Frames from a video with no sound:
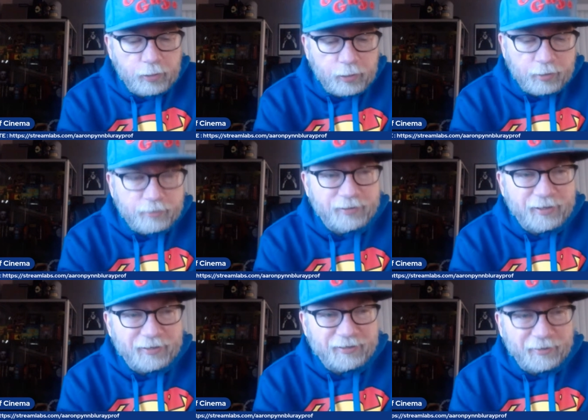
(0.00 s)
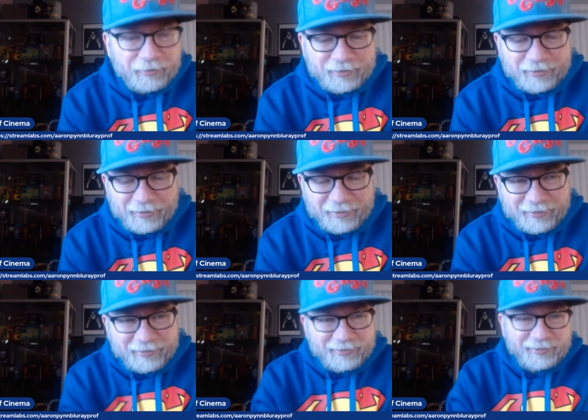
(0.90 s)
Like, that was
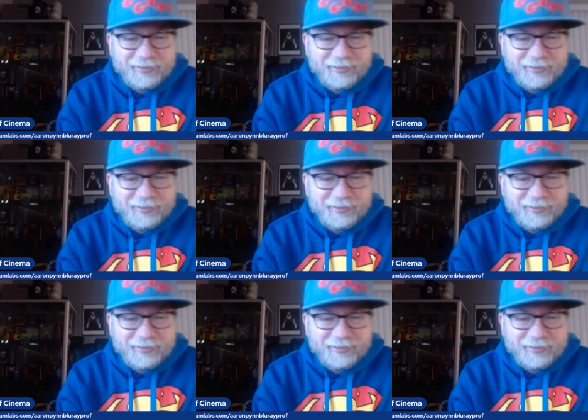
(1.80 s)
good.